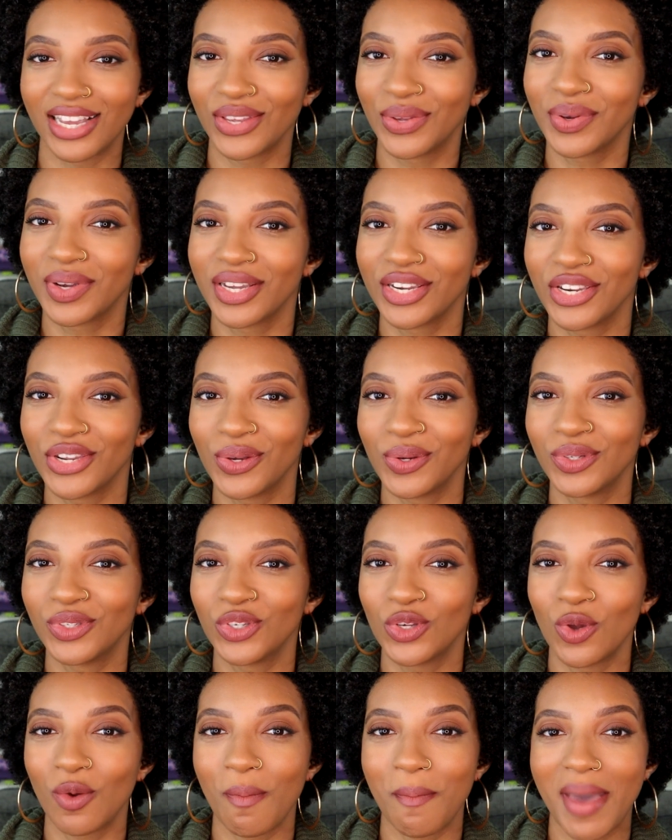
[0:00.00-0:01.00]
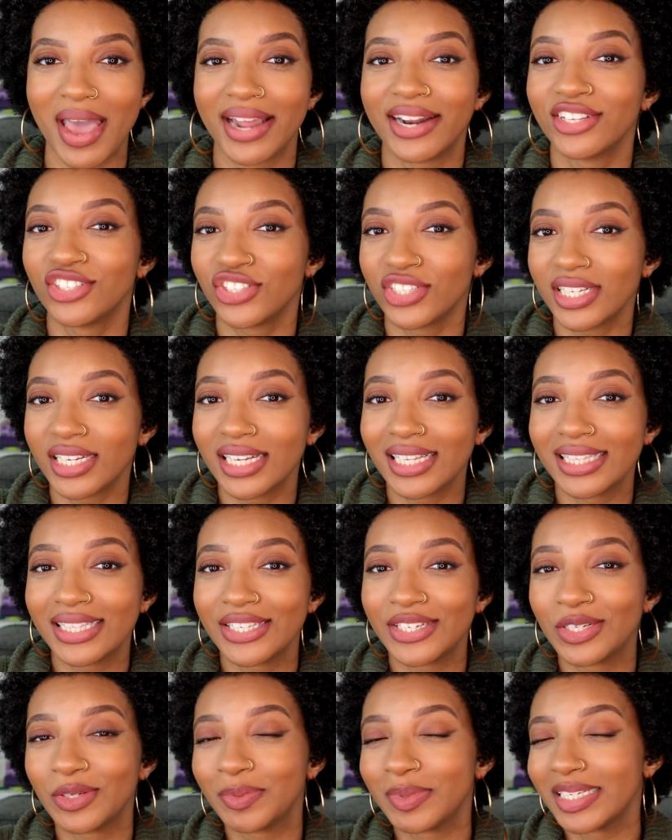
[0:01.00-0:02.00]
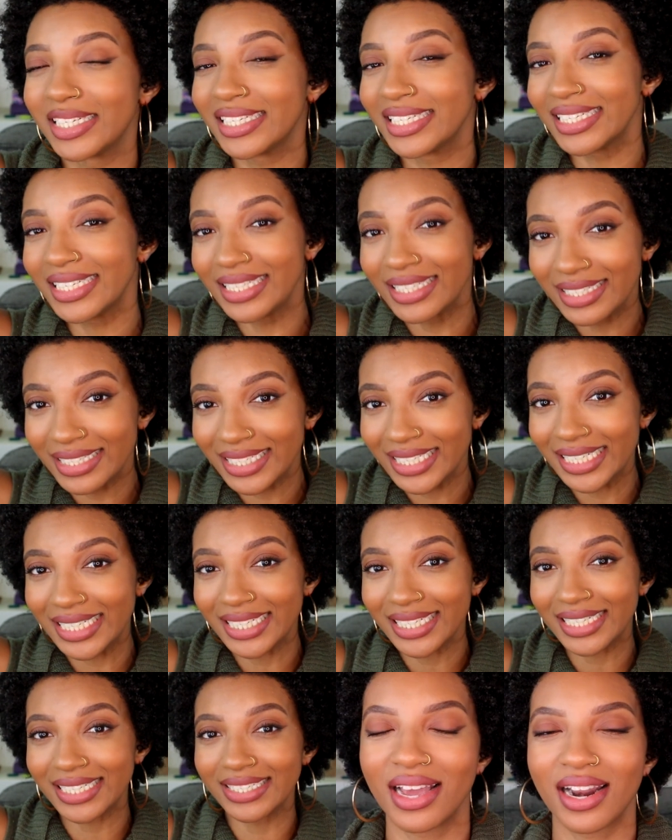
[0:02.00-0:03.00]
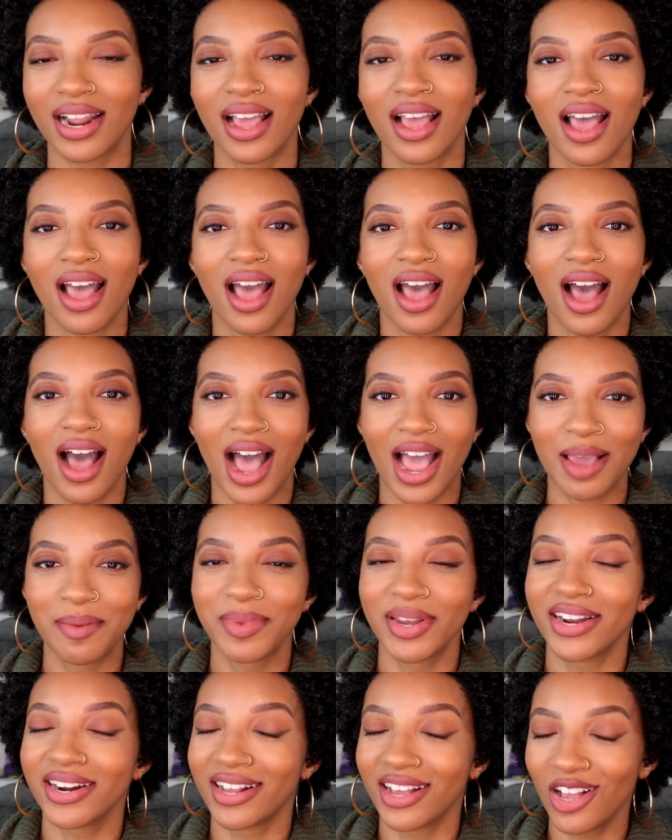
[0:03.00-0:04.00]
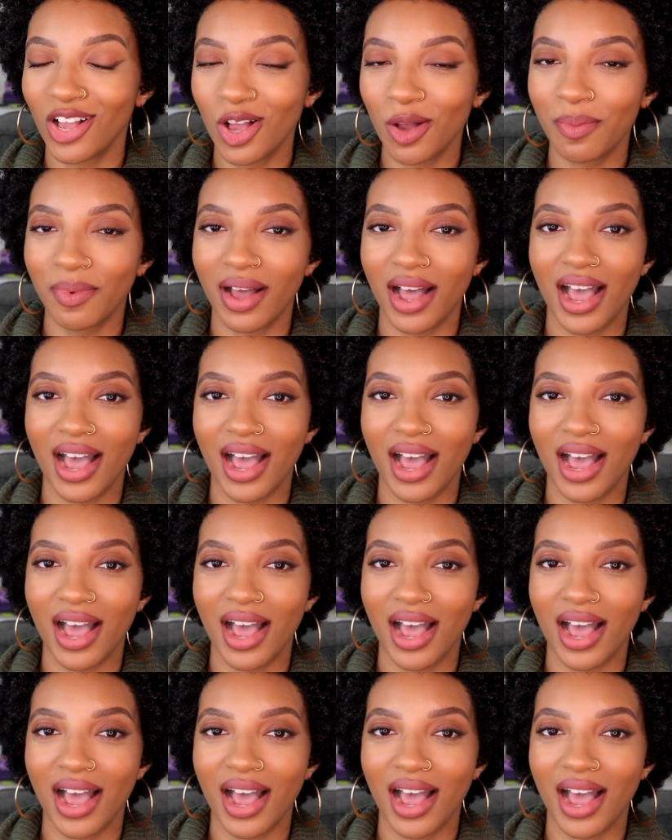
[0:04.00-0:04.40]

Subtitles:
that you can do to manage it a little bit easier. But I'm here to help.